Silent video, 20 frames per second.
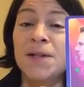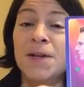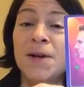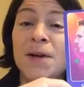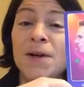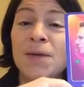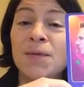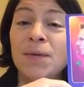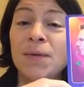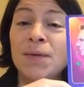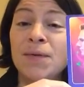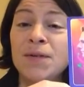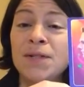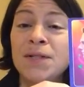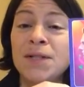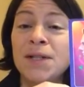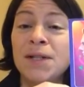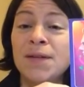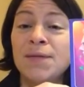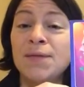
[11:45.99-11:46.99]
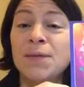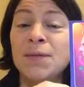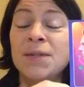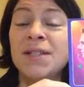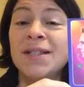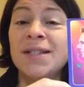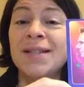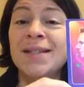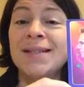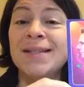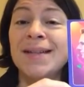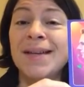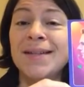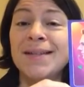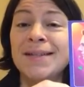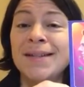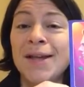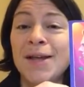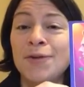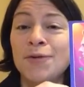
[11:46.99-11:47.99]
card we received was
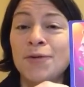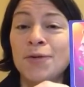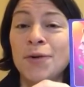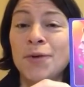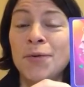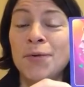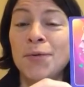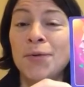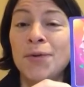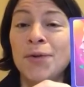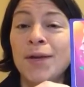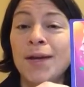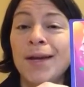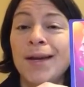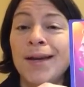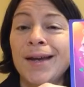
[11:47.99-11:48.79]
success and growth.